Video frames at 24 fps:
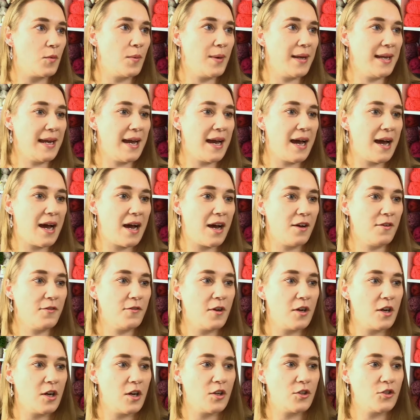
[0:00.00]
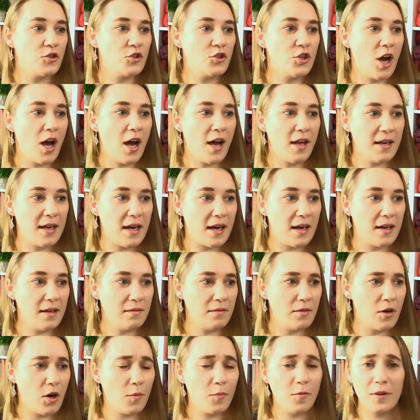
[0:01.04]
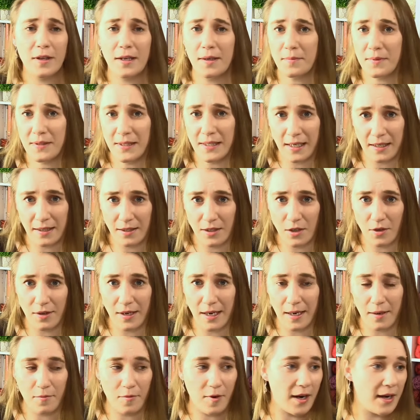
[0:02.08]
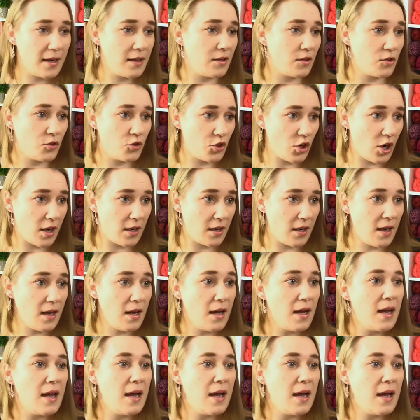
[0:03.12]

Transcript: We have Jana, hopefully I'm saying your name right, Jana.